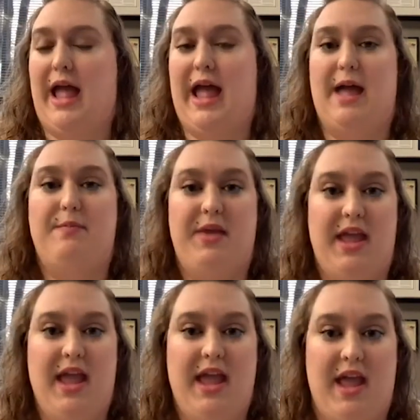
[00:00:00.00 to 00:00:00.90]
At
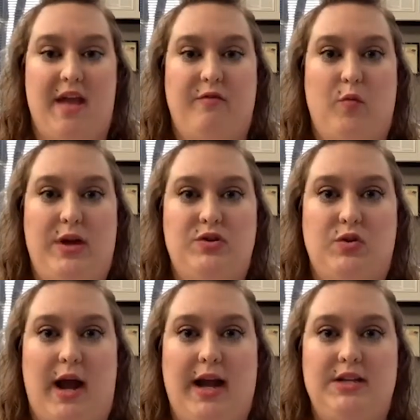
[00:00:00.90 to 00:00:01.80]
PAF, we
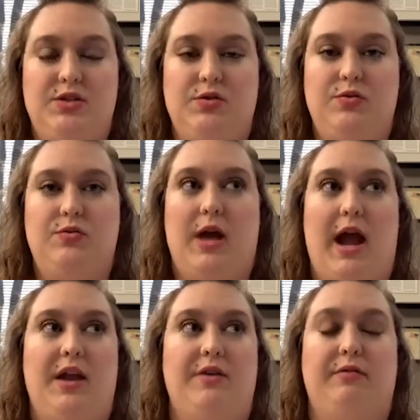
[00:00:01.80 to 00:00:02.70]
try to
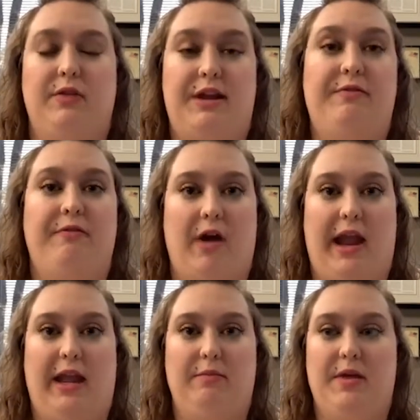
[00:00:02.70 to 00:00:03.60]
kind of
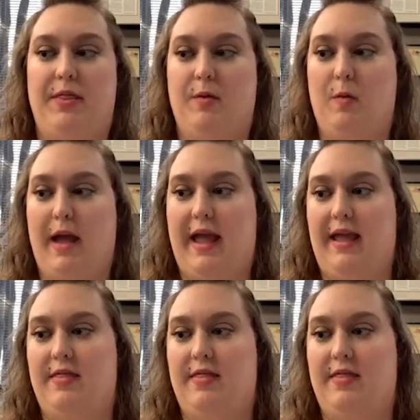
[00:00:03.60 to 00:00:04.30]
reframe the way